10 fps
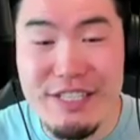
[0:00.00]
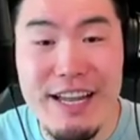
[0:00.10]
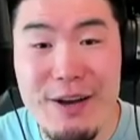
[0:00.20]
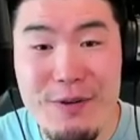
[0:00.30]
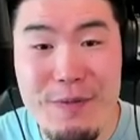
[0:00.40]

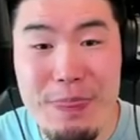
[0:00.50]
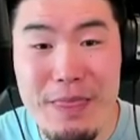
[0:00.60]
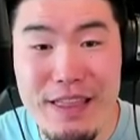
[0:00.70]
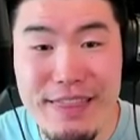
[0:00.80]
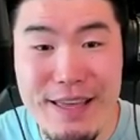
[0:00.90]
out,
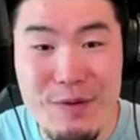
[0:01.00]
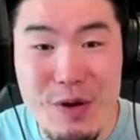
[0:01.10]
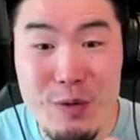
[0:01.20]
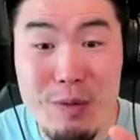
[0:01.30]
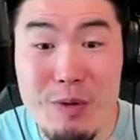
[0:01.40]
and then we
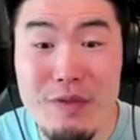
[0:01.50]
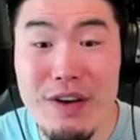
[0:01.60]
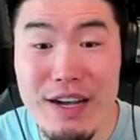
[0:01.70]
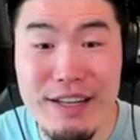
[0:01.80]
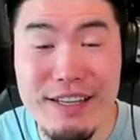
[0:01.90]
will move
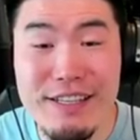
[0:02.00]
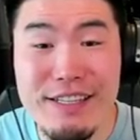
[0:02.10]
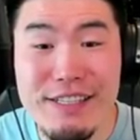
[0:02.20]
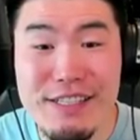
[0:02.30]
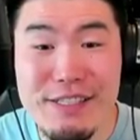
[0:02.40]
on
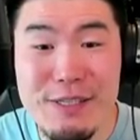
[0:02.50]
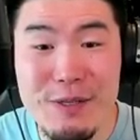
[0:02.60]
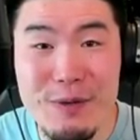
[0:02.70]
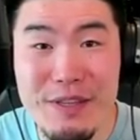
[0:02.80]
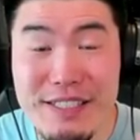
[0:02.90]

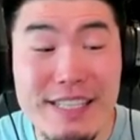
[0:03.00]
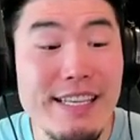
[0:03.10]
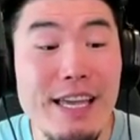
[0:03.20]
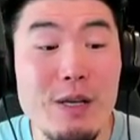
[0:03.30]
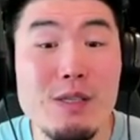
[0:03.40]
to the
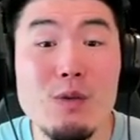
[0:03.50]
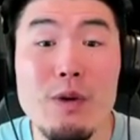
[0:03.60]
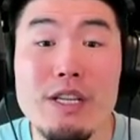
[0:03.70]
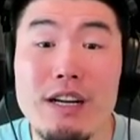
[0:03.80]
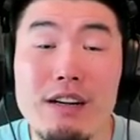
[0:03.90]
details,
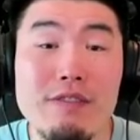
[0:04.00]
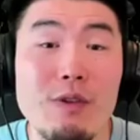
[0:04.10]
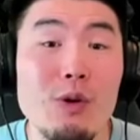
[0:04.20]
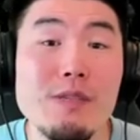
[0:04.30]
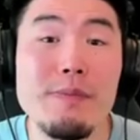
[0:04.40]
which are of
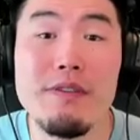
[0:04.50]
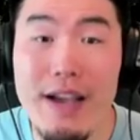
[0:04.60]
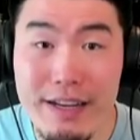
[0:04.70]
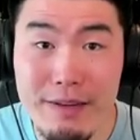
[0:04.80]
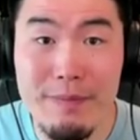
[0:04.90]
course
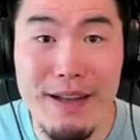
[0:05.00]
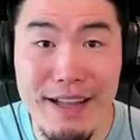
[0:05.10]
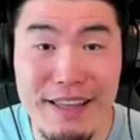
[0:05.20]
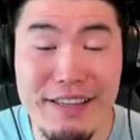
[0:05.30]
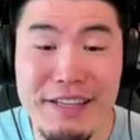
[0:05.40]
provided
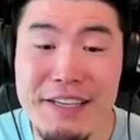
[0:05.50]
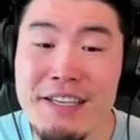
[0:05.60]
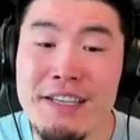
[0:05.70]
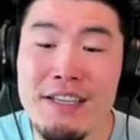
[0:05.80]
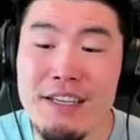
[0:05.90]
by
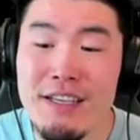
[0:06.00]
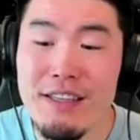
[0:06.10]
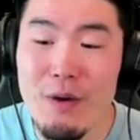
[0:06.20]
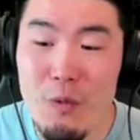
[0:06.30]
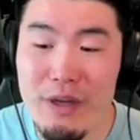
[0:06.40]

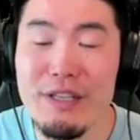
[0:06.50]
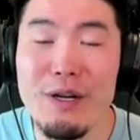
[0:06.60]
the one and